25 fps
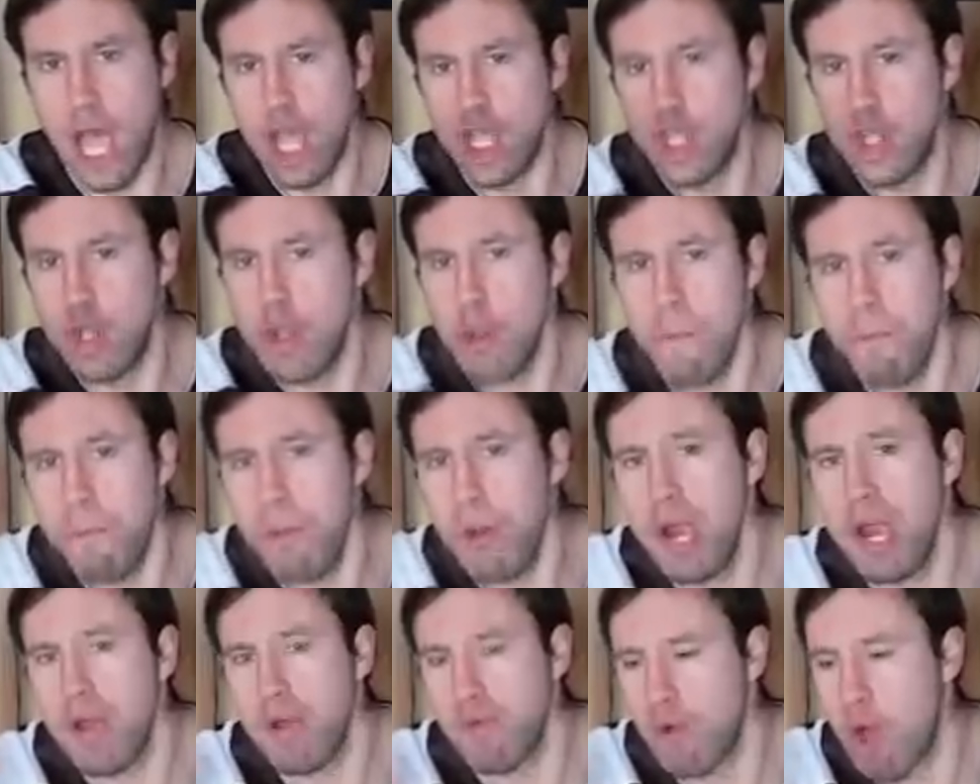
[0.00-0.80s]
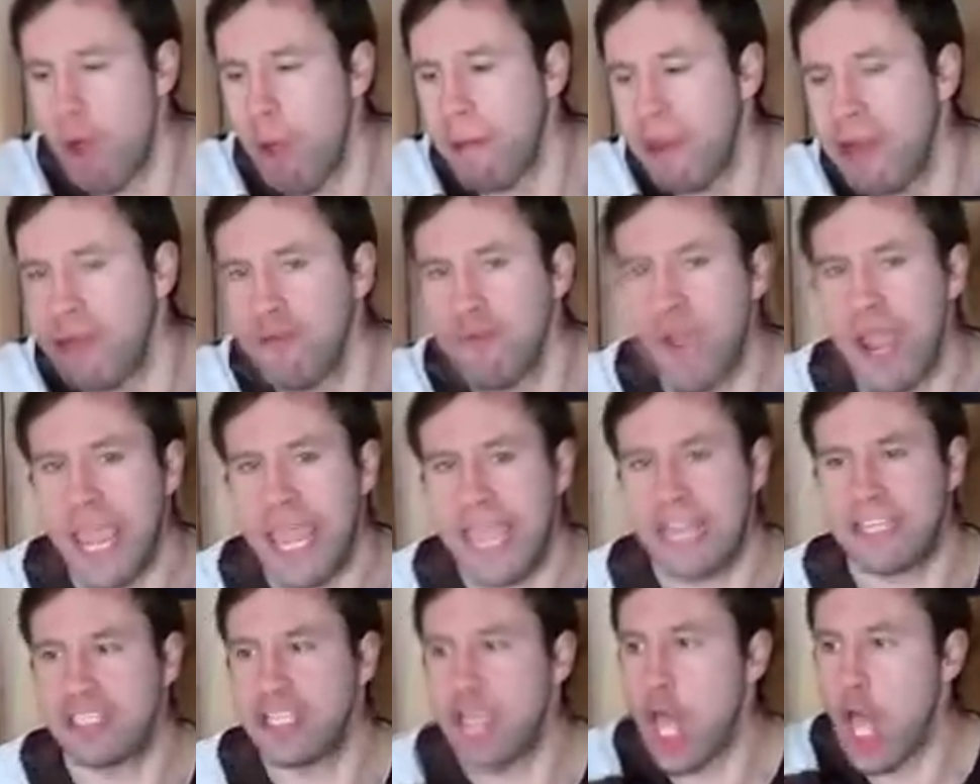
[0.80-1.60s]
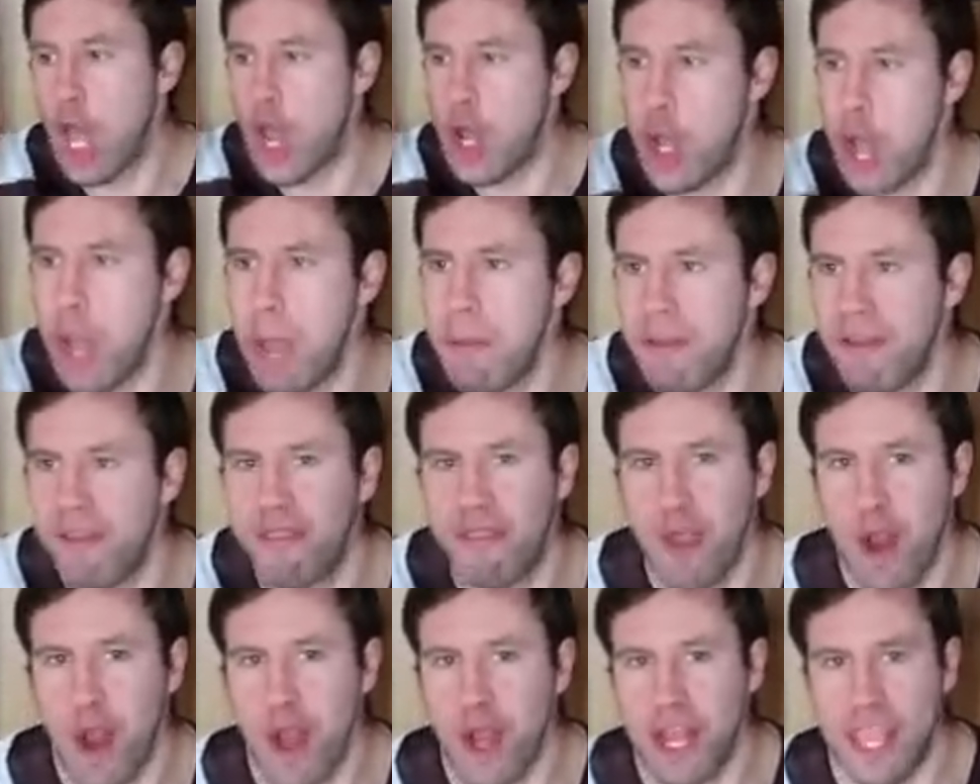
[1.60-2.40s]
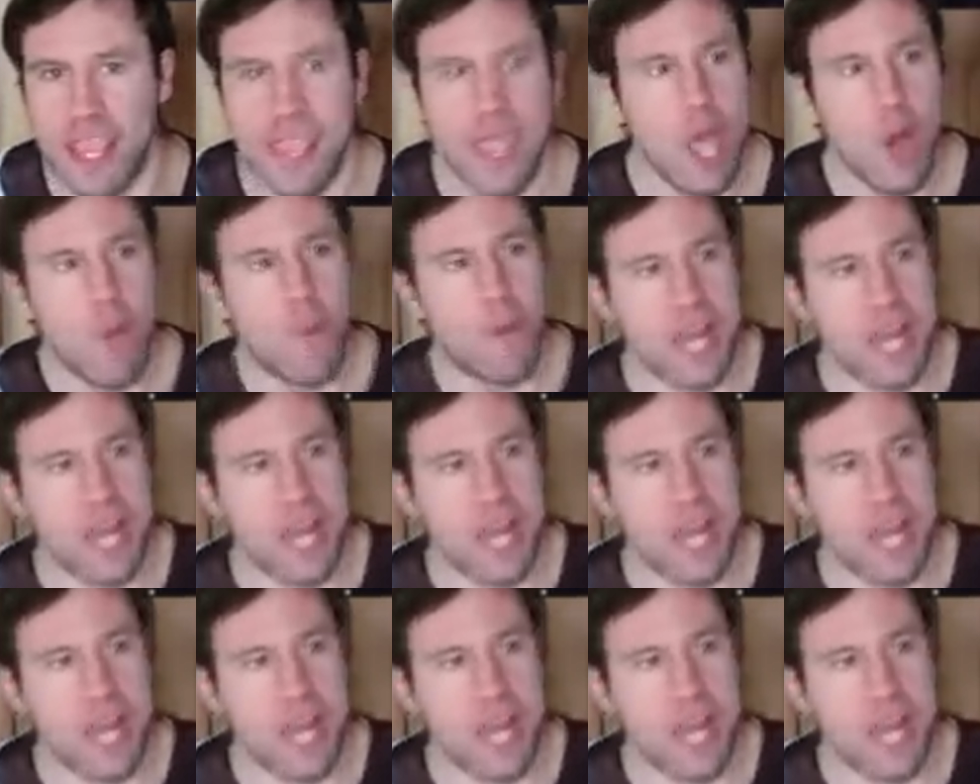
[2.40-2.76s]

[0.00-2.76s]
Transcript: You put Roman Reigns number 30